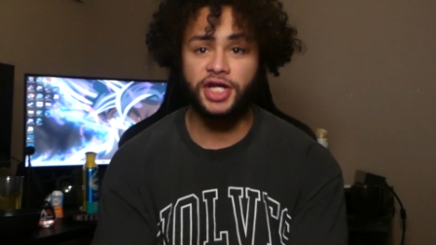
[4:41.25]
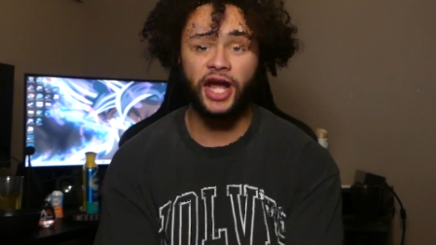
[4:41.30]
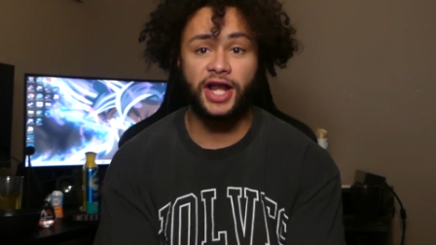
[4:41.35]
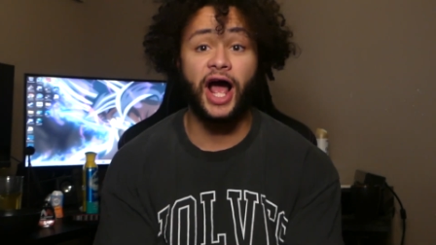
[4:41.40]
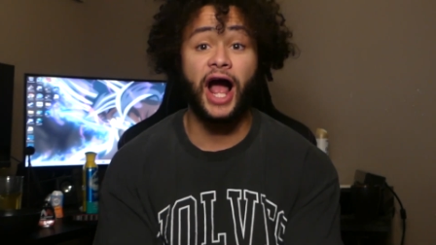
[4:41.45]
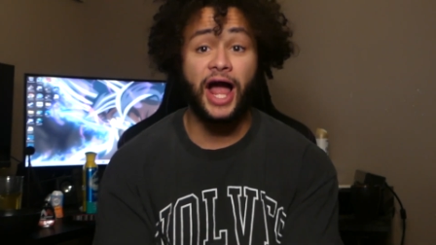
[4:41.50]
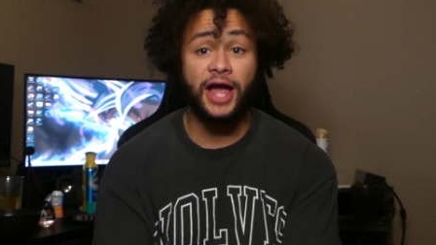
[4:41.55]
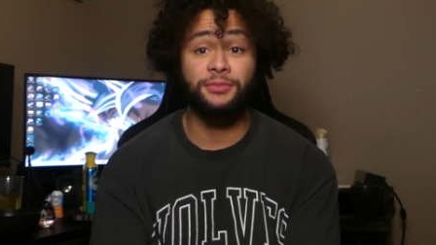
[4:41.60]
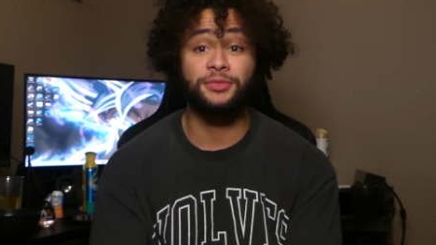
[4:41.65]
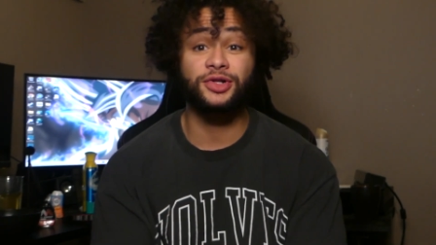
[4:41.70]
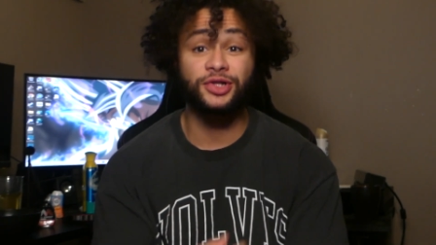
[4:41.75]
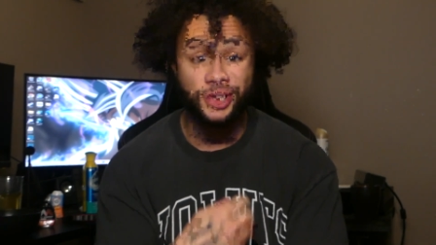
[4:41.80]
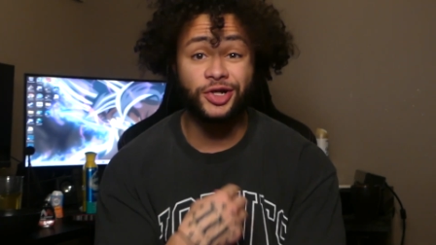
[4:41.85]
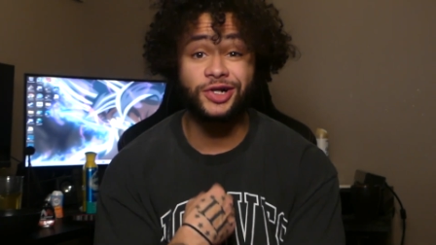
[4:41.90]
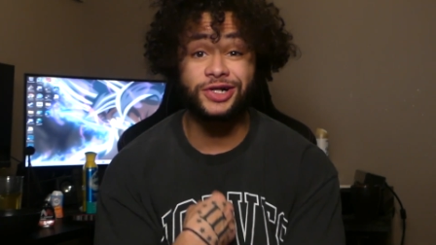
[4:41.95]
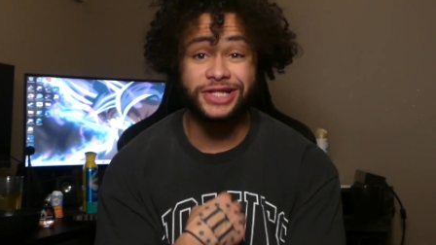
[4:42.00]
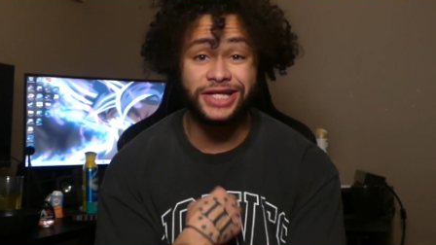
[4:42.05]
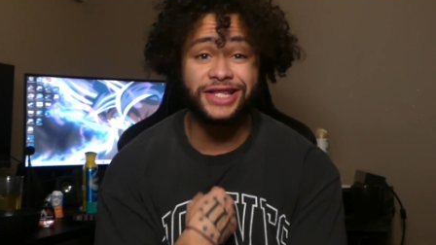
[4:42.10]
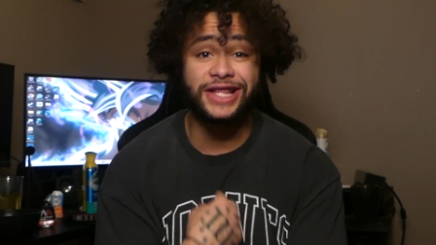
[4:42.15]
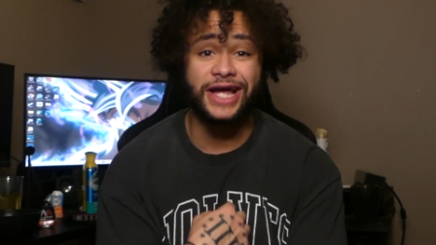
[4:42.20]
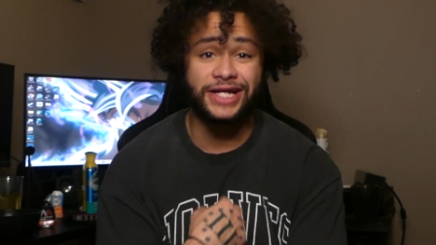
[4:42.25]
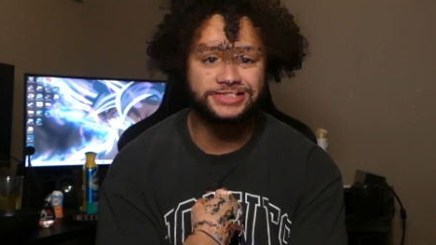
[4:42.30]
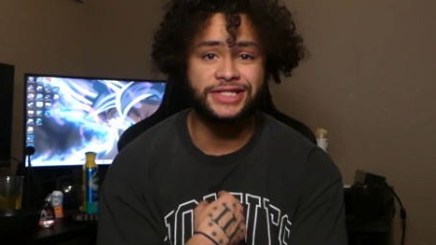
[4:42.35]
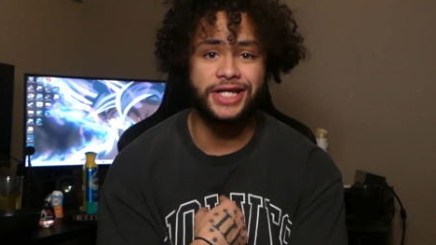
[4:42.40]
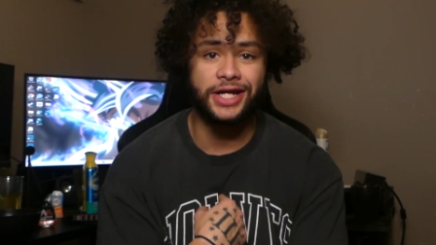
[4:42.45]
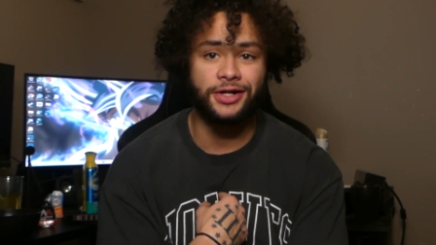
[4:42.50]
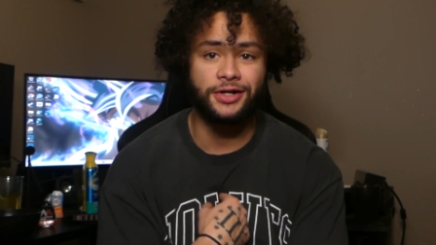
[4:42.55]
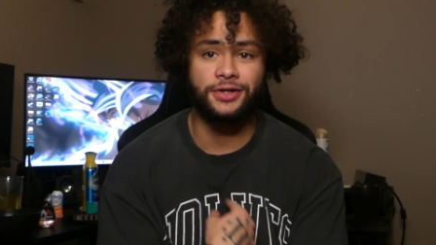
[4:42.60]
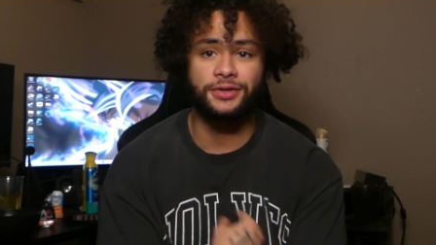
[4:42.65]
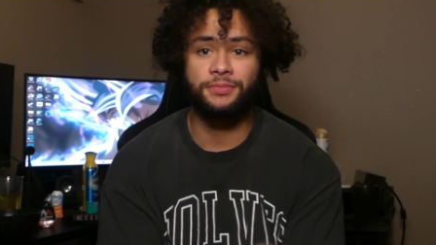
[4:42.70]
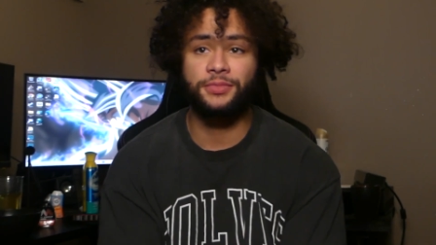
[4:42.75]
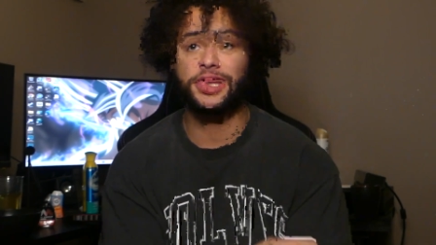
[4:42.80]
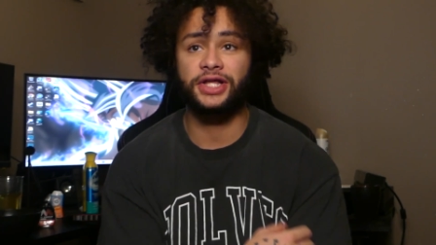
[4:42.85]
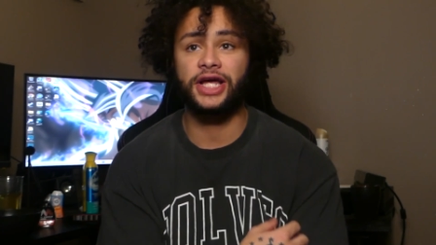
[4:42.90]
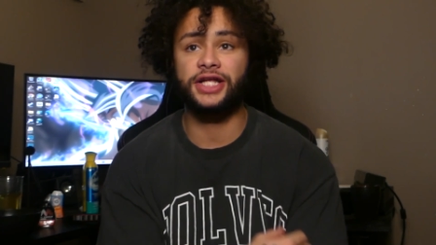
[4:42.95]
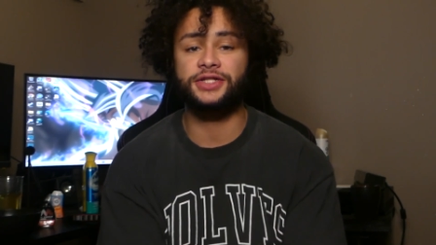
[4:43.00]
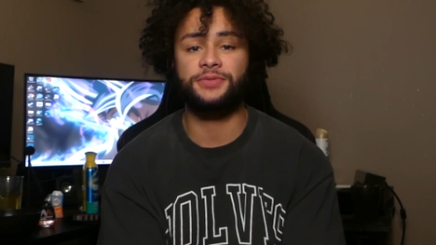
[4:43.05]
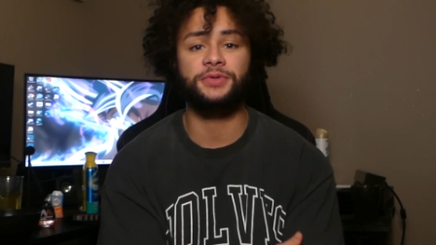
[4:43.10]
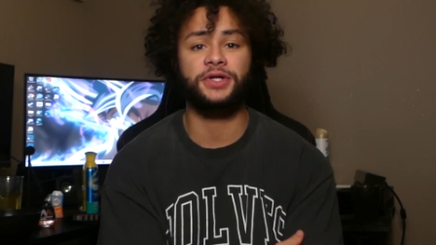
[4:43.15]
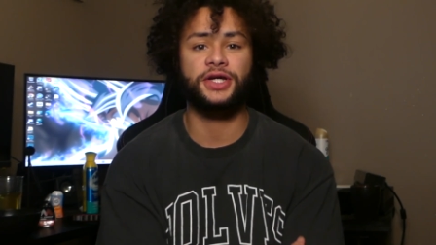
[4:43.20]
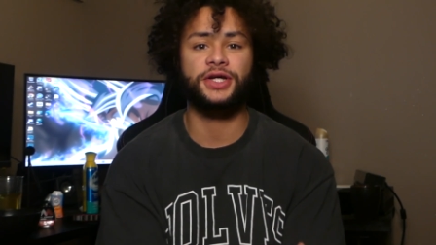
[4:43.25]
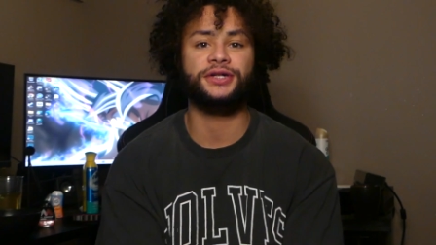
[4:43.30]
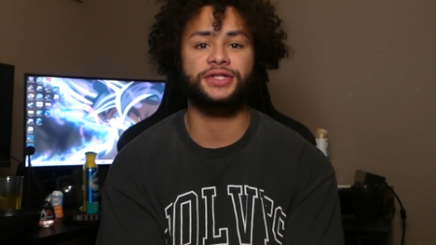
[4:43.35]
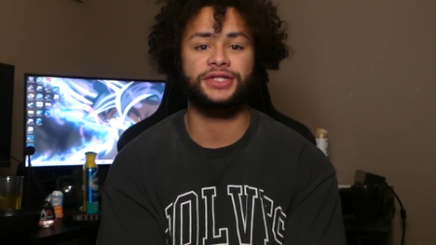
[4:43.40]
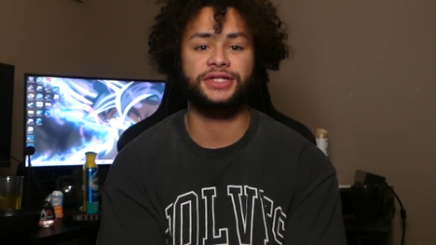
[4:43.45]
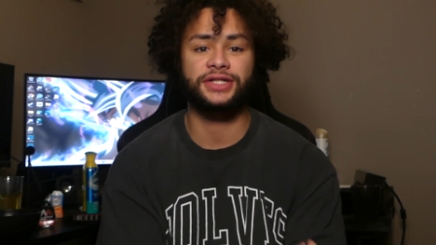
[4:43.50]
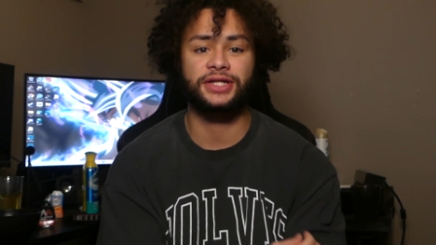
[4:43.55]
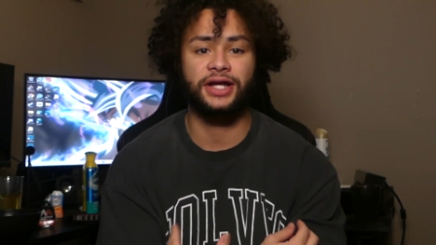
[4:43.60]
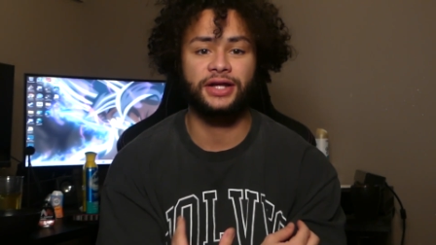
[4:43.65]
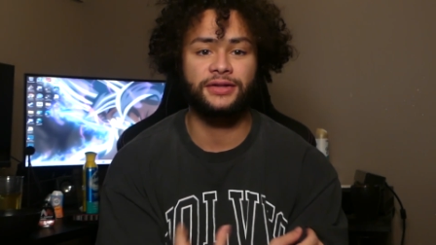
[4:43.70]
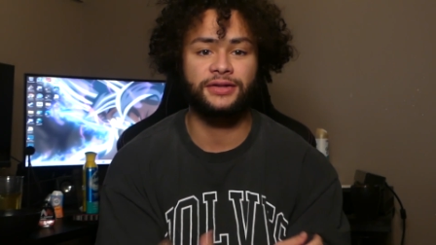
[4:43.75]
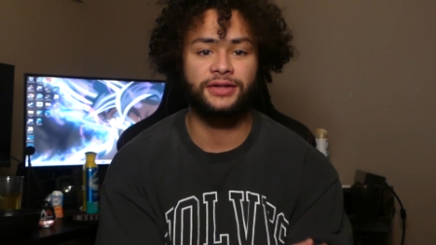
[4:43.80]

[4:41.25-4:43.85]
and I'm literally that standard. But that's because